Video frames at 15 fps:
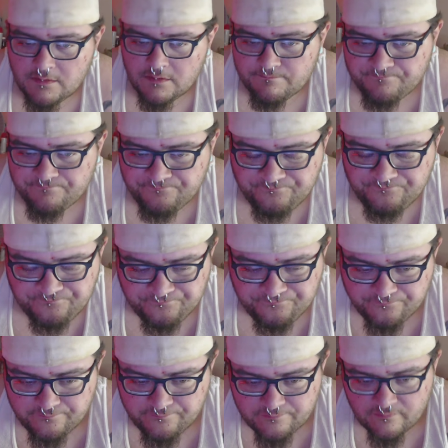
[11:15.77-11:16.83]
Maybe another
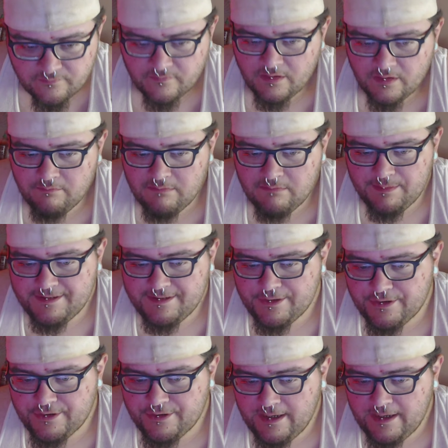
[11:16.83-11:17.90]
day. Maybe I'll have
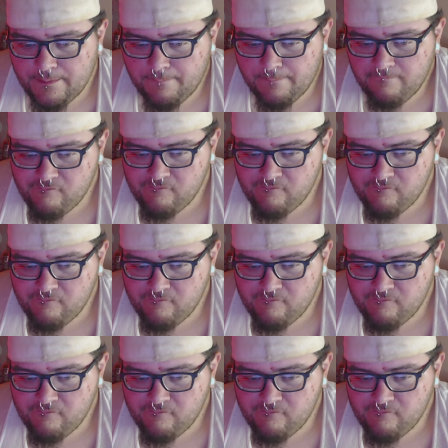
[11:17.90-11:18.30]
her on the show.